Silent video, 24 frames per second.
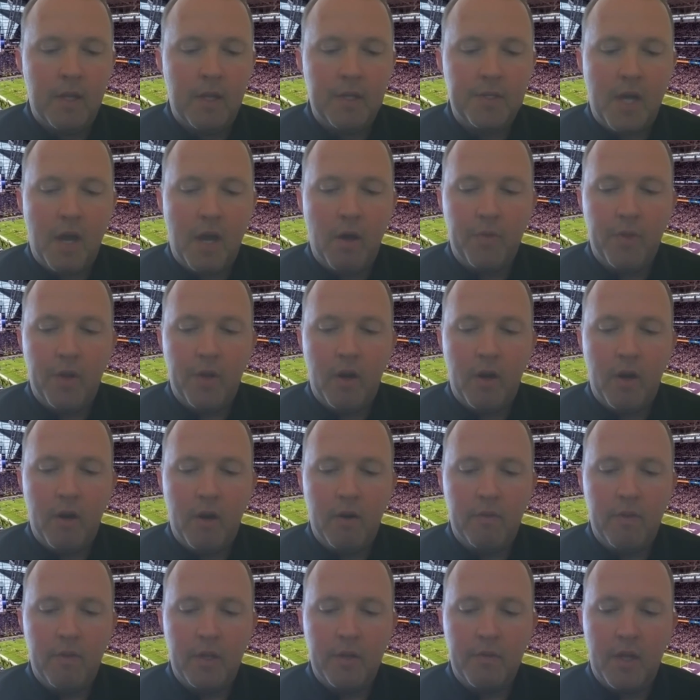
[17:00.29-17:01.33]
out
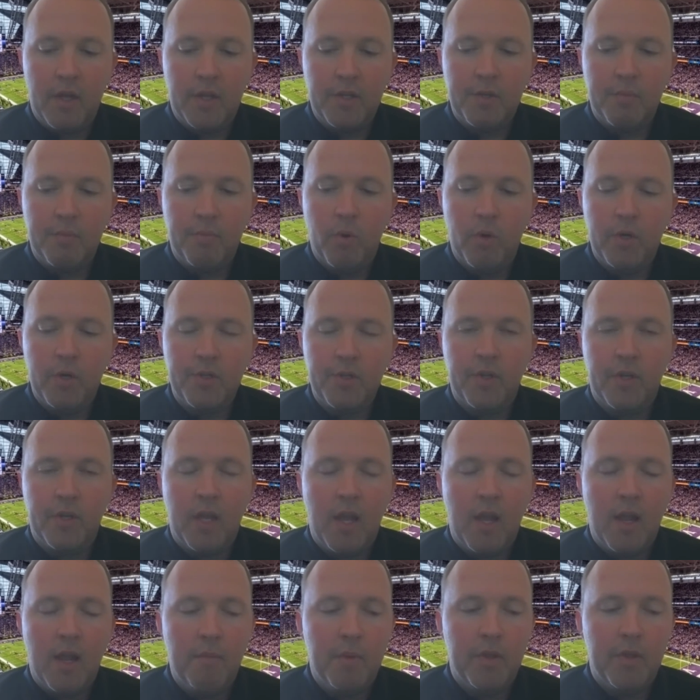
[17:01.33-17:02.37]
there that supports the
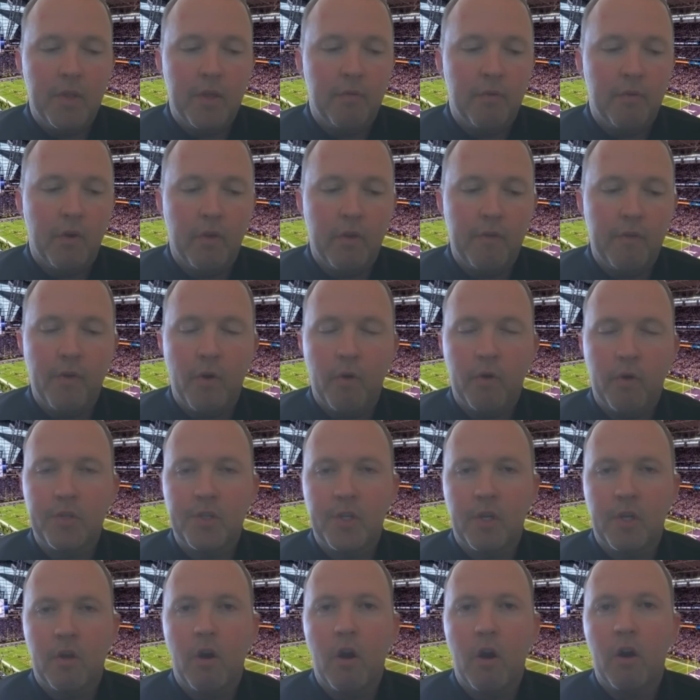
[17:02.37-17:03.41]
game, and then really
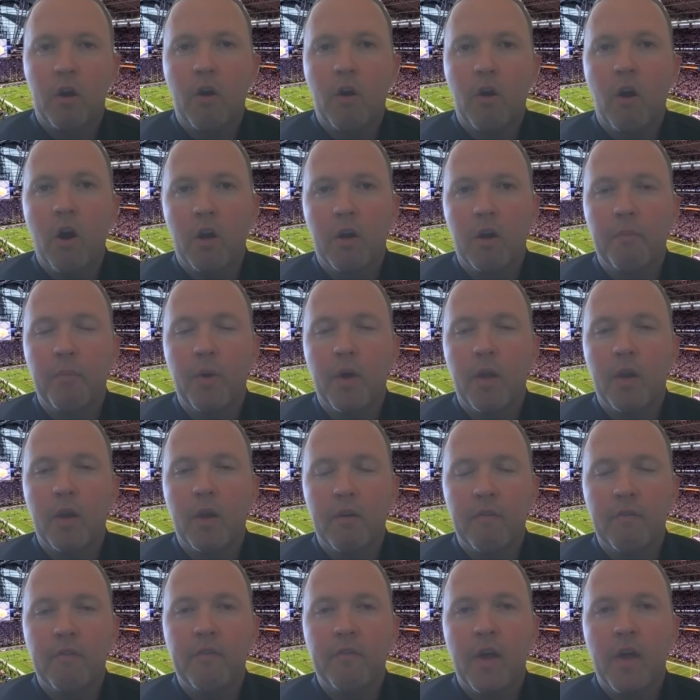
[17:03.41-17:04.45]
focusing on our
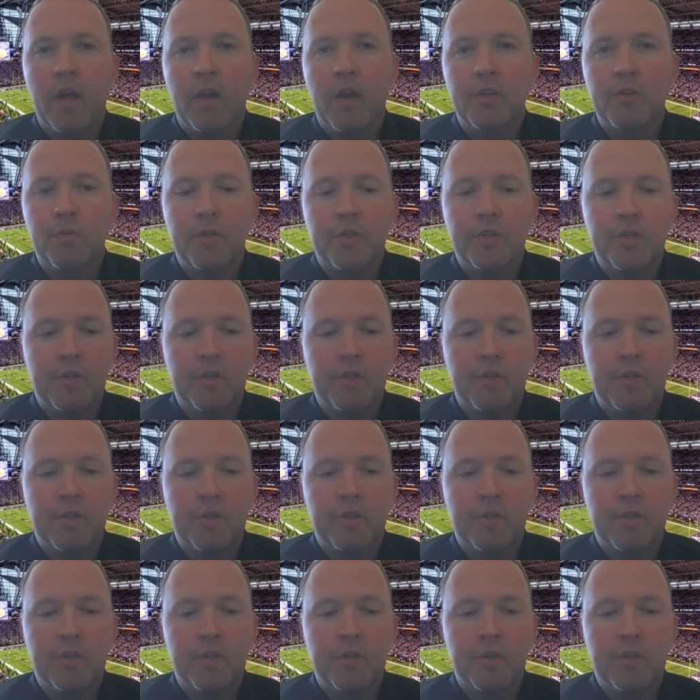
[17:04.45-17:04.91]
competitive advantage, which